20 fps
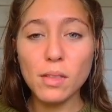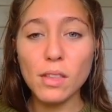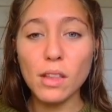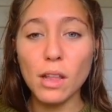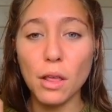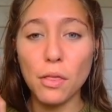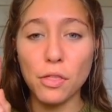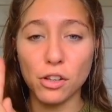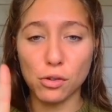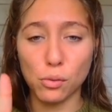
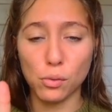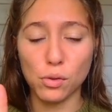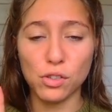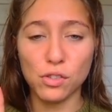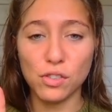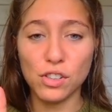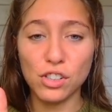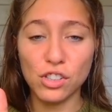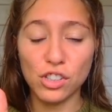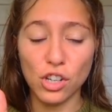The
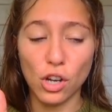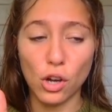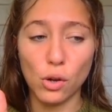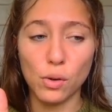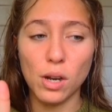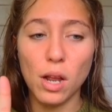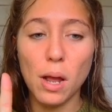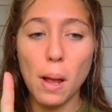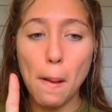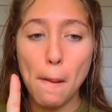Sorcerer's
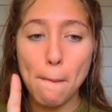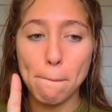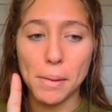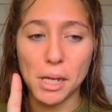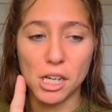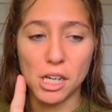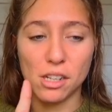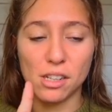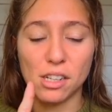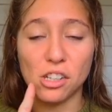Stone,
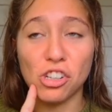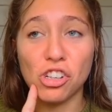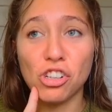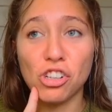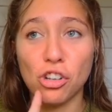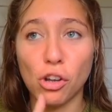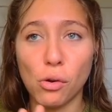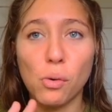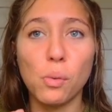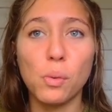because it's
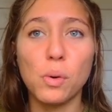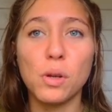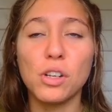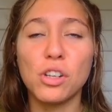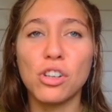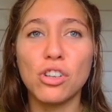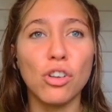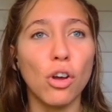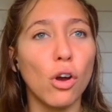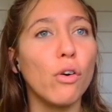so
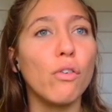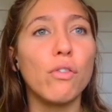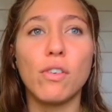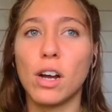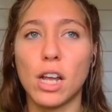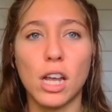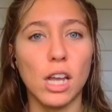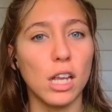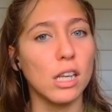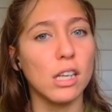
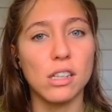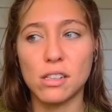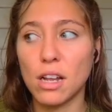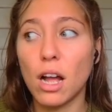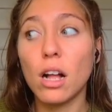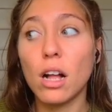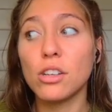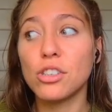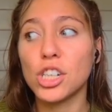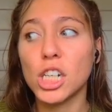fucking
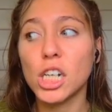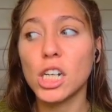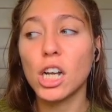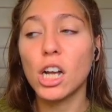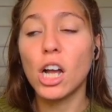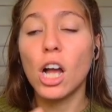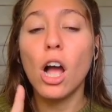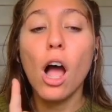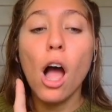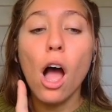nostalgic,
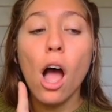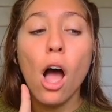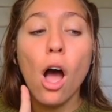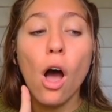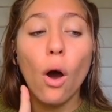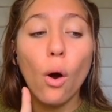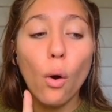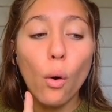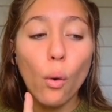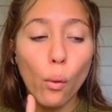
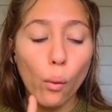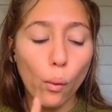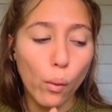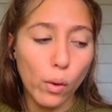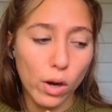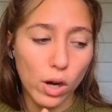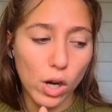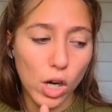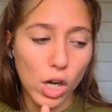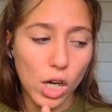
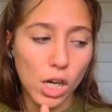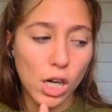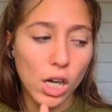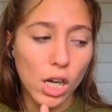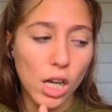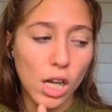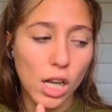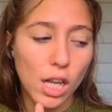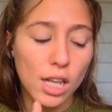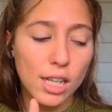or
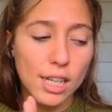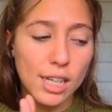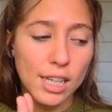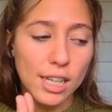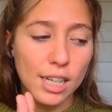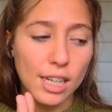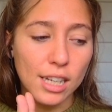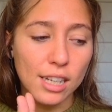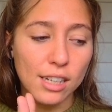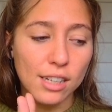
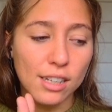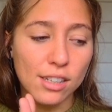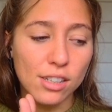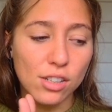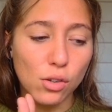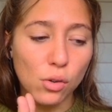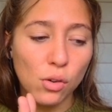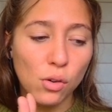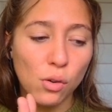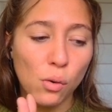it
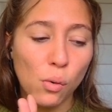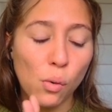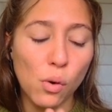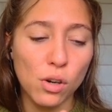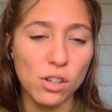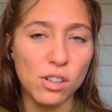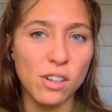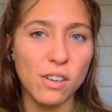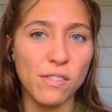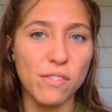is
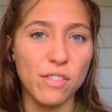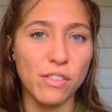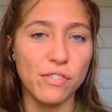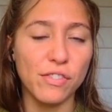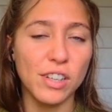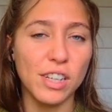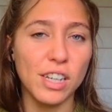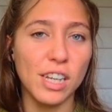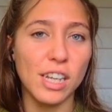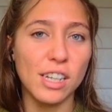Order of the
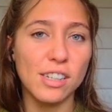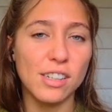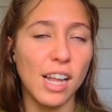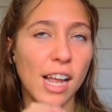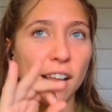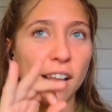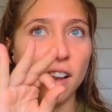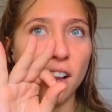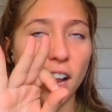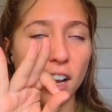Phoenix,
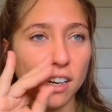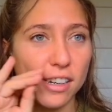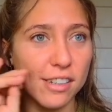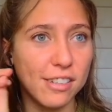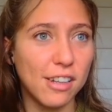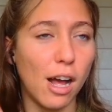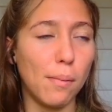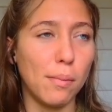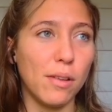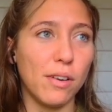and then it's
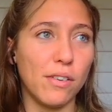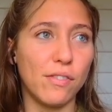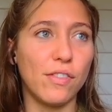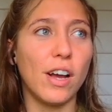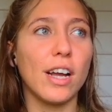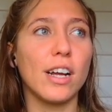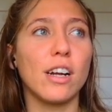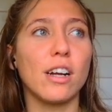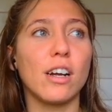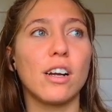Goblet of
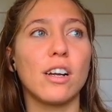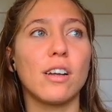Fire.